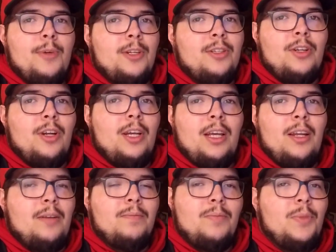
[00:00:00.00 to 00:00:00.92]
it's gonna
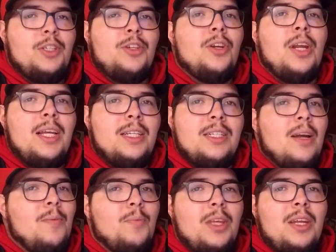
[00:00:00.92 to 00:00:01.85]
hit
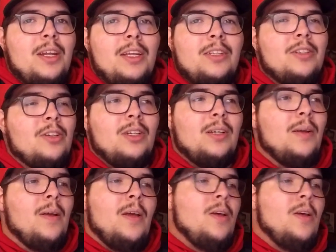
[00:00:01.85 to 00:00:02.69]
something, it's gonna